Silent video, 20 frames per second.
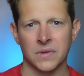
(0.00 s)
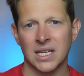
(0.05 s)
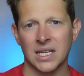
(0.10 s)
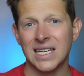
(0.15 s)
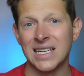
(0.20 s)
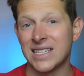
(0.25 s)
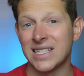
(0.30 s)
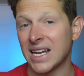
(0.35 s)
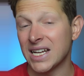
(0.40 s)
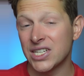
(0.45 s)

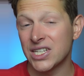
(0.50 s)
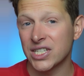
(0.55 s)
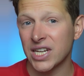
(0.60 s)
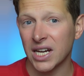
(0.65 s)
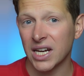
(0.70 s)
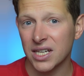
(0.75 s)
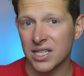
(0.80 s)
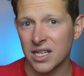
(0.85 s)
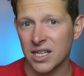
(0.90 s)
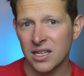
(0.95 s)
He's age
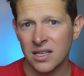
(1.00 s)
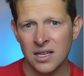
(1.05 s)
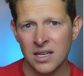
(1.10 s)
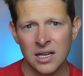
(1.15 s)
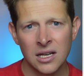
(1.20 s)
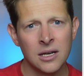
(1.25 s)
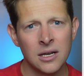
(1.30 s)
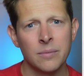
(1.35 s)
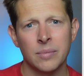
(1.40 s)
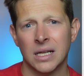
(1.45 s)
60,
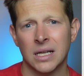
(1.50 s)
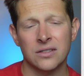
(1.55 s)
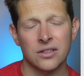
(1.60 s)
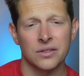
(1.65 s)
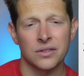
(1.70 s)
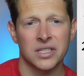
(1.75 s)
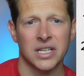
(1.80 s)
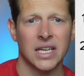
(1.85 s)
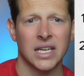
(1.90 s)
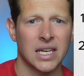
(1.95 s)
plans
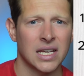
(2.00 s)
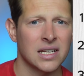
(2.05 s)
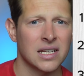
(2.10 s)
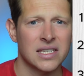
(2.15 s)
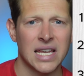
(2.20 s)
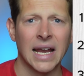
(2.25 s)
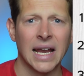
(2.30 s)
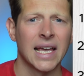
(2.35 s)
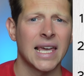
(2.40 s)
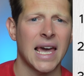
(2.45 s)
on taking
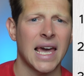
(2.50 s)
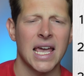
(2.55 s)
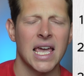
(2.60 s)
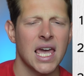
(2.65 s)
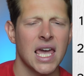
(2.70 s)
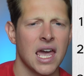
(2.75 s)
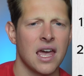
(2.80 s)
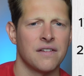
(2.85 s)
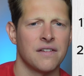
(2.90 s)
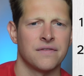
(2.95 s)
10k a
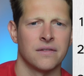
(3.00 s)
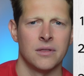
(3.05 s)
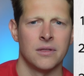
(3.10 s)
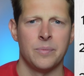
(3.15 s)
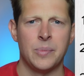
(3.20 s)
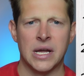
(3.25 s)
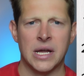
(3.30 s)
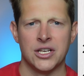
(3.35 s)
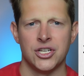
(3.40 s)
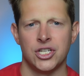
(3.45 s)
year from the
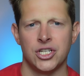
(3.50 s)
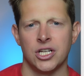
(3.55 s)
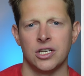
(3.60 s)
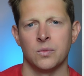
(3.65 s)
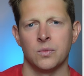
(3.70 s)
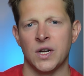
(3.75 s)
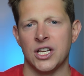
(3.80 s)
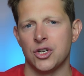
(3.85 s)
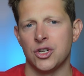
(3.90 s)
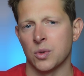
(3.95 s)
pension,
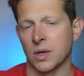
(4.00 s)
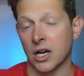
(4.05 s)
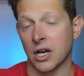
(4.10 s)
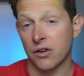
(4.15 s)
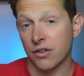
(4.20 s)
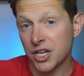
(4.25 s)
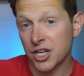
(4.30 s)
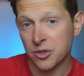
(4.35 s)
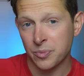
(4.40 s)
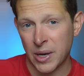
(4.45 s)
which will
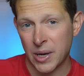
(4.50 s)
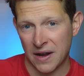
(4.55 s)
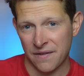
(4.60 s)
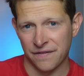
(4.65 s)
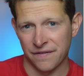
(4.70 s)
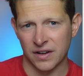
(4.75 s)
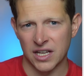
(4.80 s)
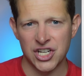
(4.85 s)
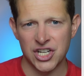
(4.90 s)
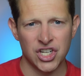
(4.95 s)
increase by
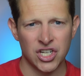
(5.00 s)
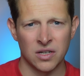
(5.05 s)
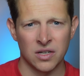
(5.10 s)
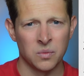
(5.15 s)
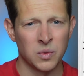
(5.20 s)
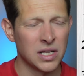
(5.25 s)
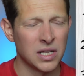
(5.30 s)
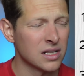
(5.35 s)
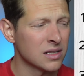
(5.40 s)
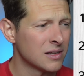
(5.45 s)
inflation and
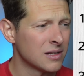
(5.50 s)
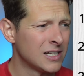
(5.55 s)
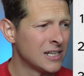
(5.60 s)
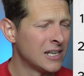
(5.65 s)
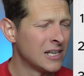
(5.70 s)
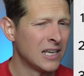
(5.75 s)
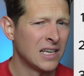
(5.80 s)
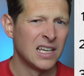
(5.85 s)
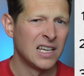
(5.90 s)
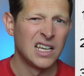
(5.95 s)
will
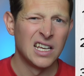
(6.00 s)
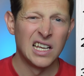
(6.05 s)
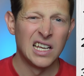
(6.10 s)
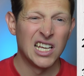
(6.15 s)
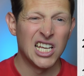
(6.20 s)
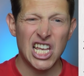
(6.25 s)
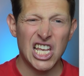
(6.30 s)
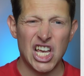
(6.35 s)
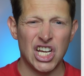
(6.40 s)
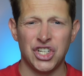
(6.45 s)

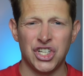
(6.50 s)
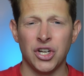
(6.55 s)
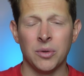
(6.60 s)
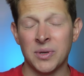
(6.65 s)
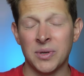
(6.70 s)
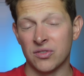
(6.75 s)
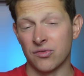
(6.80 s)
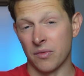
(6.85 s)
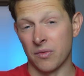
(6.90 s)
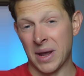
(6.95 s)
assume
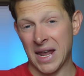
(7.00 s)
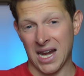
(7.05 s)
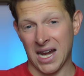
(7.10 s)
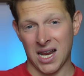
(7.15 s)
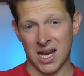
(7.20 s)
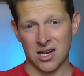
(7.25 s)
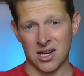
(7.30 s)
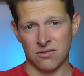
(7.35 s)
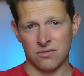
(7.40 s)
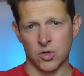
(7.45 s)
his
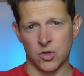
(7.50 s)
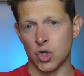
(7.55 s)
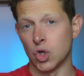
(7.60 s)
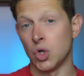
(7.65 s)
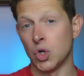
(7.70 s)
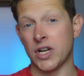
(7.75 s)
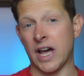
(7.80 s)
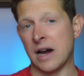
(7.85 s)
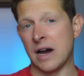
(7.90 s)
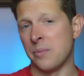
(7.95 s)
remaining
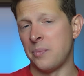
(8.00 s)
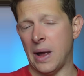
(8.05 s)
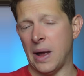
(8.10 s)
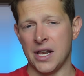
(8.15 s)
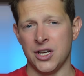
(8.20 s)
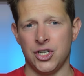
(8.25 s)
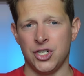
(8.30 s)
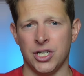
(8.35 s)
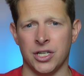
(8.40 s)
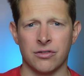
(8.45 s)
drawdown
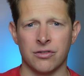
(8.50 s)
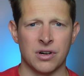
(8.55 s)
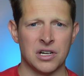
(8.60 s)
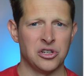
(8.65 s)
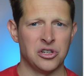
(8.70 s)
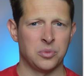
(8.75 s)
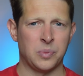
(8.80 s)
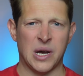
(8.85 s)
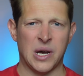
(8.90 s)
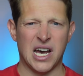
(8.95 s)
pension
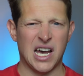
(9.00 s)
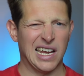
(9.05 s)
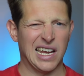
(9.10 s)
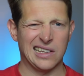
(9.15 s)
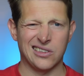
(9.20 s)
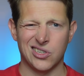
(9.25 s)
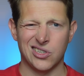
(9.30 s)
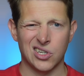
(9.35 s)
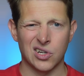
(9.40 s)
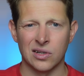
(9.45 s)
grows by,
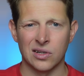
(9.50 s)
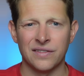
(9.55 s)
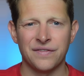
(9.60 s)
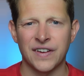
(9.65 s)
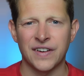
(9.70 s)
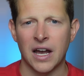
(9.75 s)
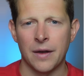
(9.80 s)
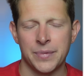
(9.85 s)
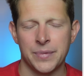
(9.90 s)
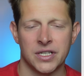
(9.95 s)
let's call it
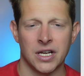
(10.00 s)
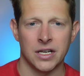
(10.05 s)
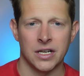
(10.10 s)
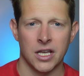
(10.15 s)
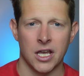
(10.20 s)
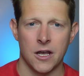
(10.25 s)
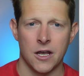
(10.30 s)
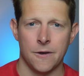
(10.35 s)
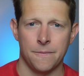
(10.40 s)
5% a year.